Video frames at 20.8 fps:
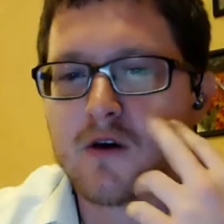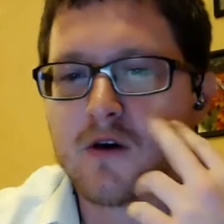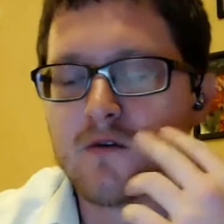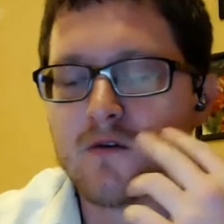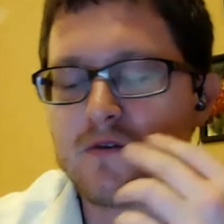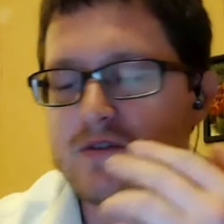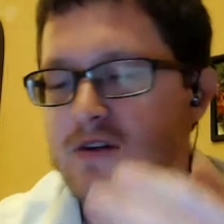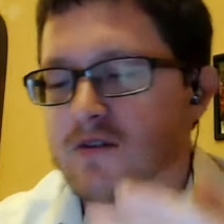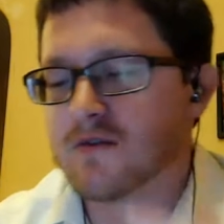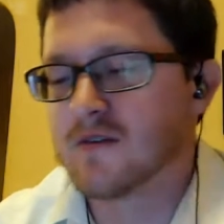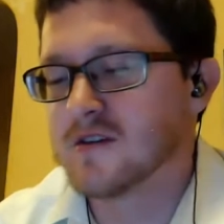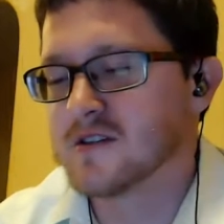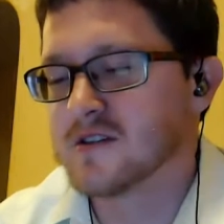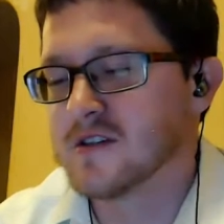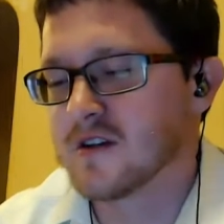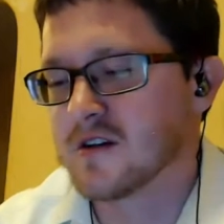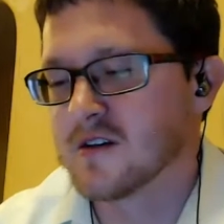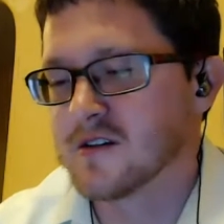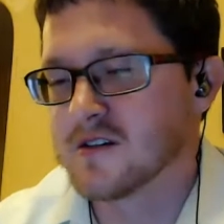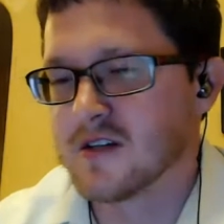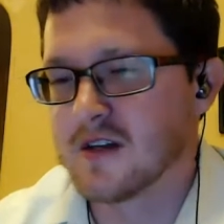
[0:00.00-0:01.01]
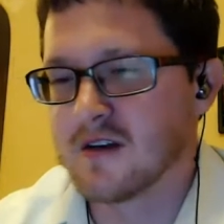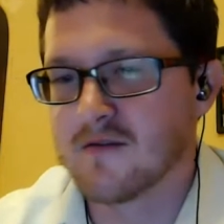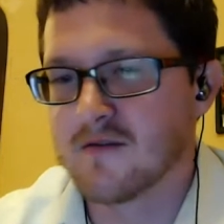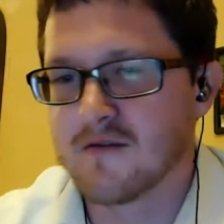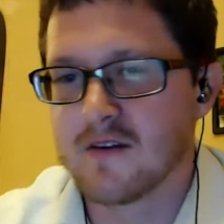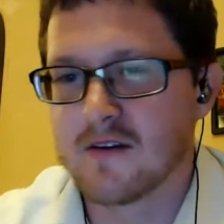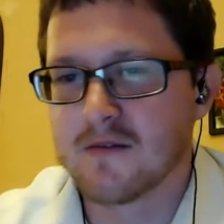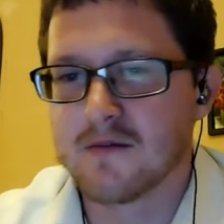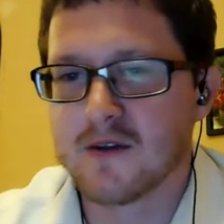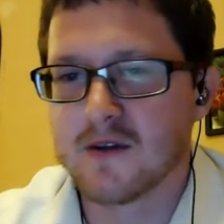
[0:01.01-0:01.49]
was interesting because they
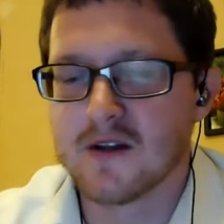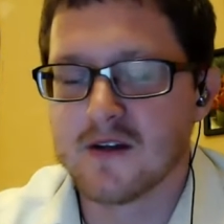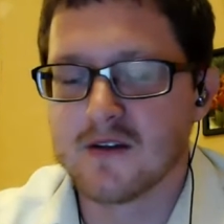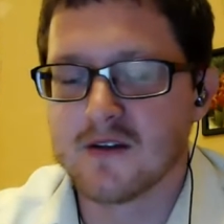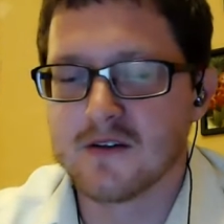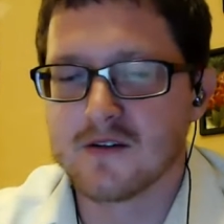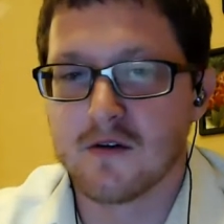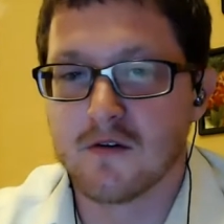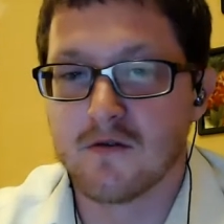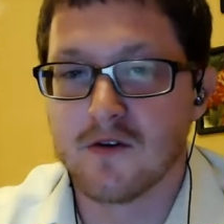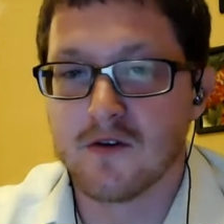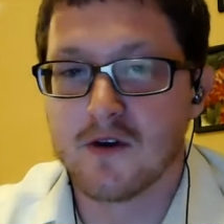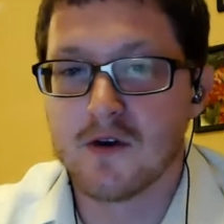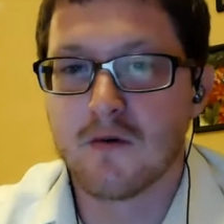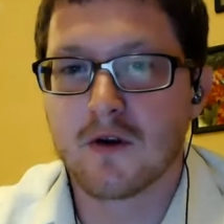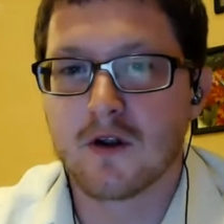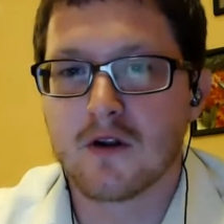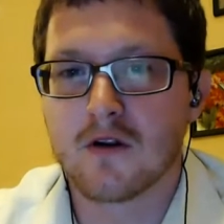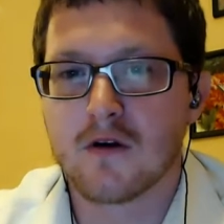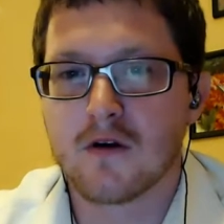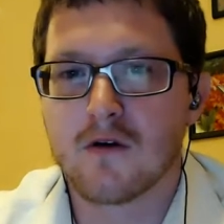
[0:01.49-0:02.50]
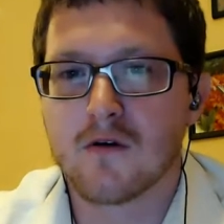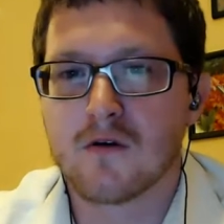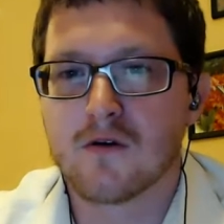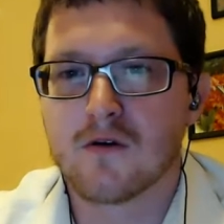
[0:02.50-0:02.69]
flipped it. So if you want to know